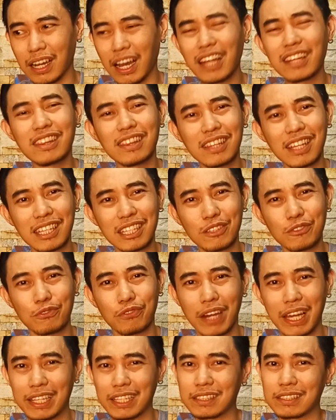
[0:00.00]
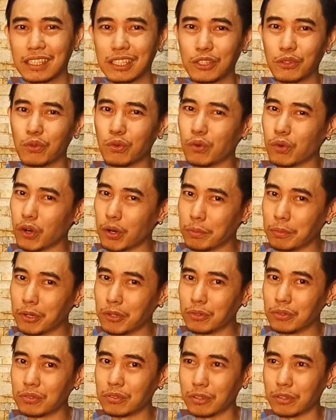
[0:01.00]
Unlike Valentino
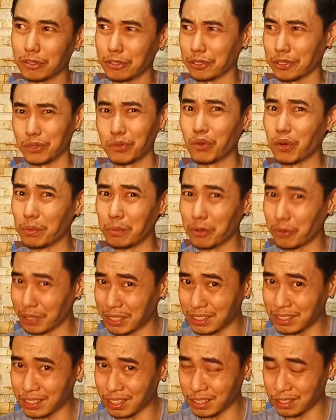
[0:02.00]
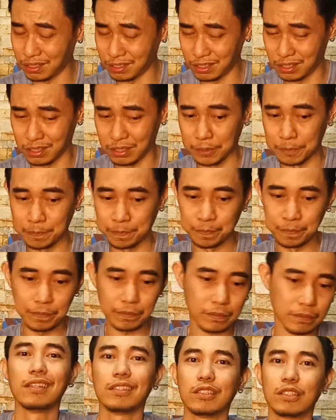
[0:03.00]
Uomo or Uomo Intense,
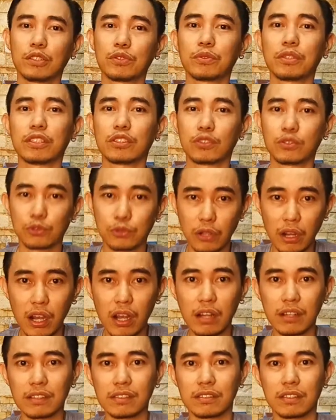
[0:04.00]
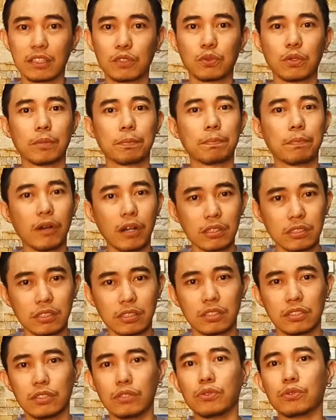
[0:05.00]
this one is strong, this one
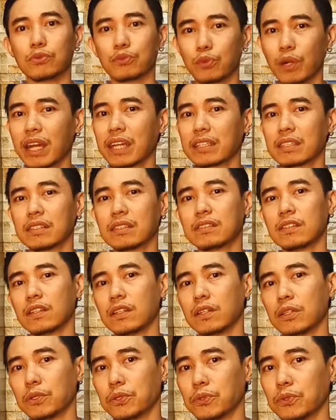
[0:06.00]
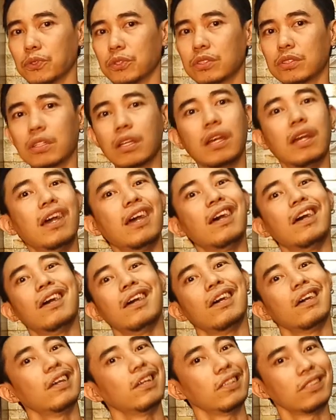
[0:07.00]
punches you right in the nose.
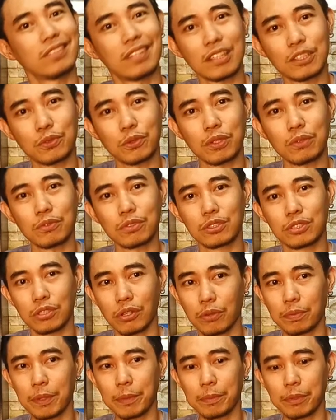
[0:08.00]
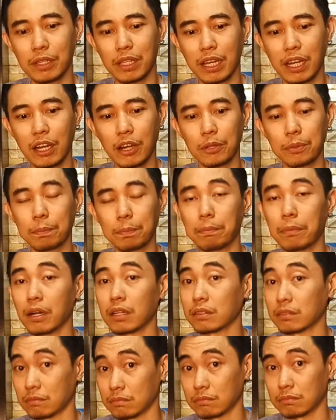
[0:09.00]
This one would choke people out,
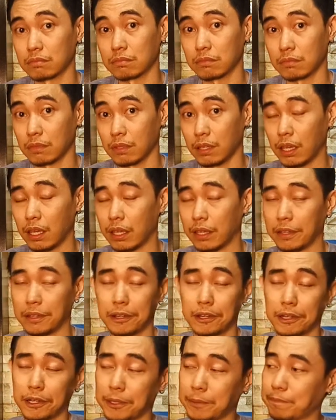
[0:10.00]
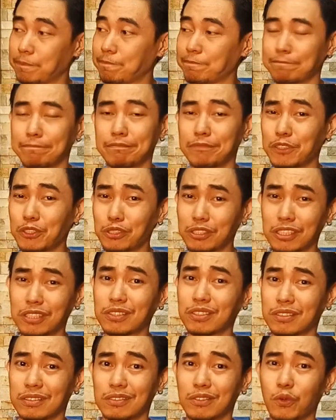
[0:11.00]
but hey, um, you could
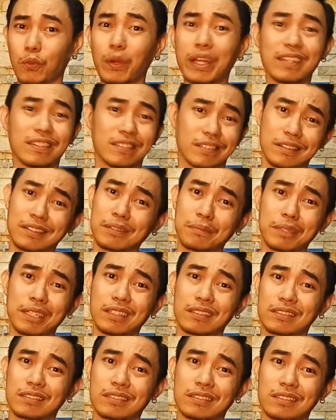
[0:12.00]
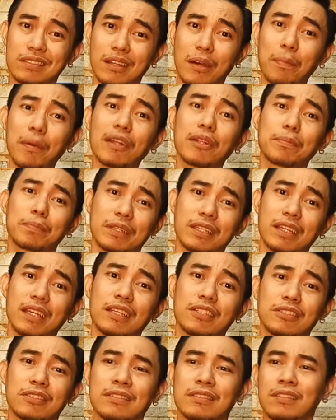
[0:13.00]
just wait 30 minutes upon
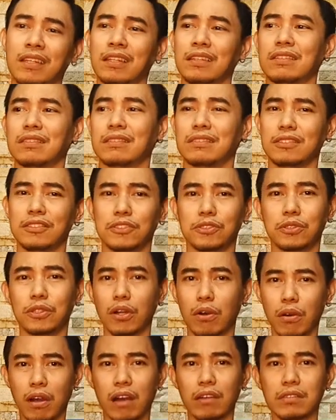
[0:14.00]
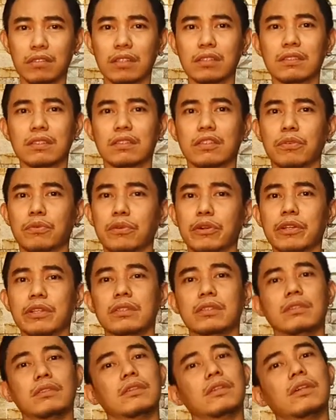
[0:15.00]
application, then you go out into the world